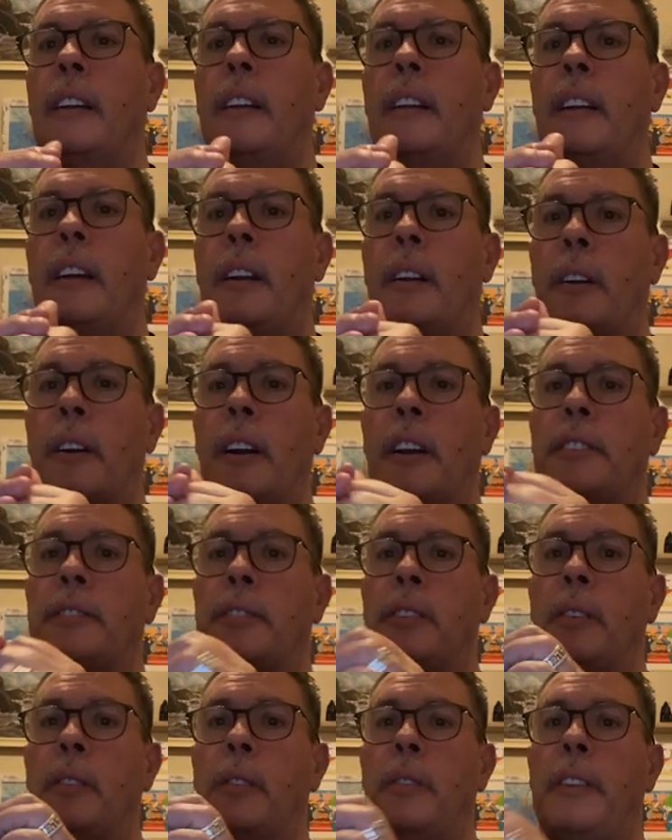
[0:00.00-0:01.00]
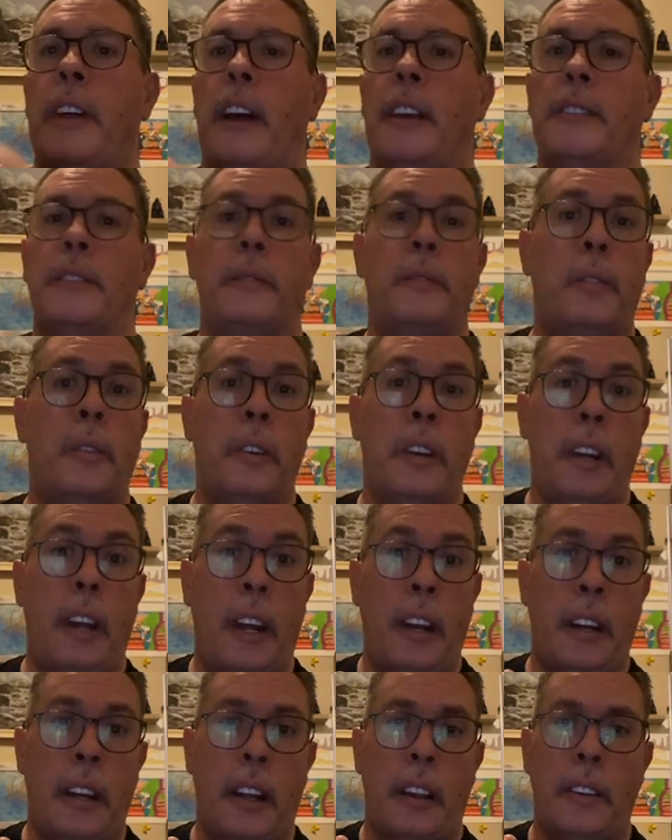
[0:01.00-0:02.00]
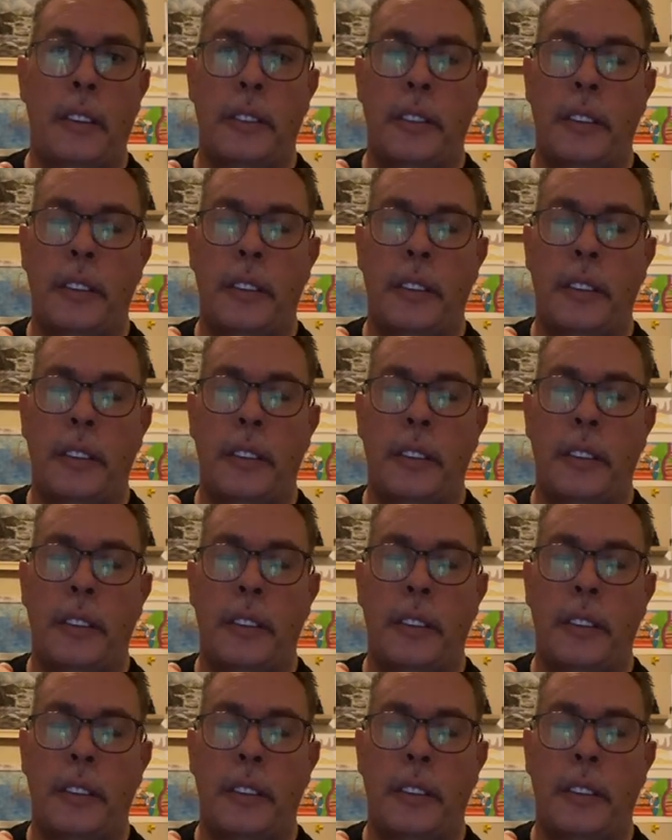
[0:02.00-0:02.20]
it'll cost you $1,049.